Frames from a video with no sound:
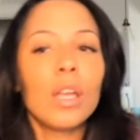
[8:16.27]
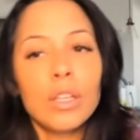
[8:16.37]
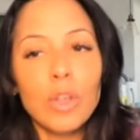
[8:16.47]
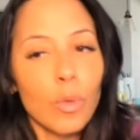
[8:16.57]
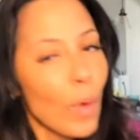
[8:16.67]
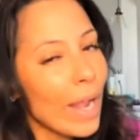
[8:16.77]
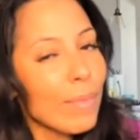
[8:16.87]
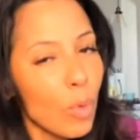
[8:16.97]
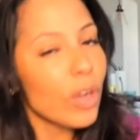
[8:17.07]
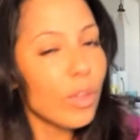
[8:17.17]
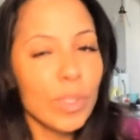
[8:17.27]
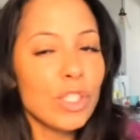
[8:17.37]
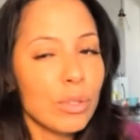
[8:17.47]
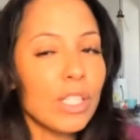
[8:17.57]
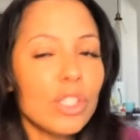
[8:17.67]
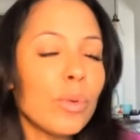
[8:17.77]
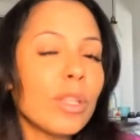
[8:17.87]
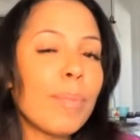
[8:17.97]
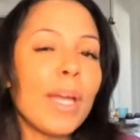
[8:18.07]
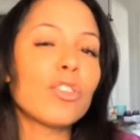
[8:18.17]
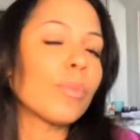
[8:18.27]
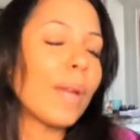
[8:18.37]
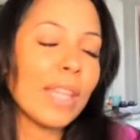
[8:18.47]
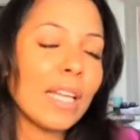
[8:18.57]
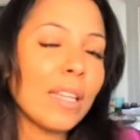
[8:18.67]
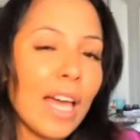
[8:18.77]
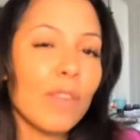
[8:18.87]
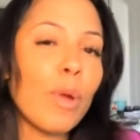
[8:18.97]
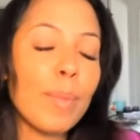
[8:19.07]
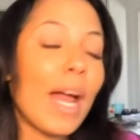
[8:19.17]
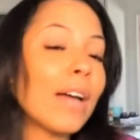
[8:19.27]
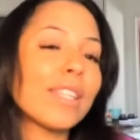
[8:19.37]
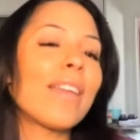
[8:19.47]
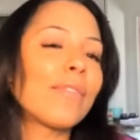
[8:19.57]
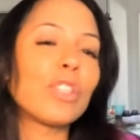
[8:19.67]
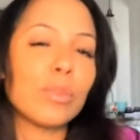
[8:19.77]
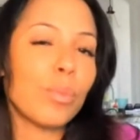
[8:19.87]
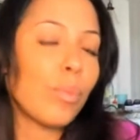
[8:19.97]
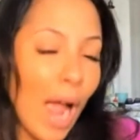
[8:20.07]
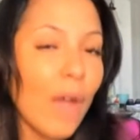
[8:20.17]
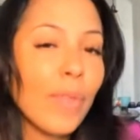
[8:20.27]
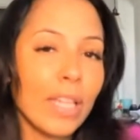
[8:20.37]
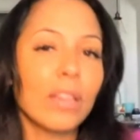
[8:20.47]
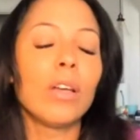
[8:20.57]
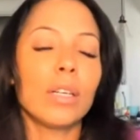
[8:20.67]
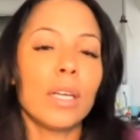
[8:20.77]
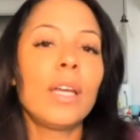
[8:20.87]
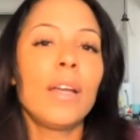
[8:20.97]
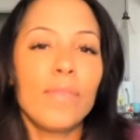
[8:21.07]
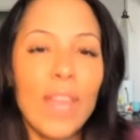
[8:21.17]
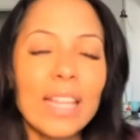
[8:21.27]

You're way more than what you can do in the bedroom. I think a lot of women, outside of just how they look, they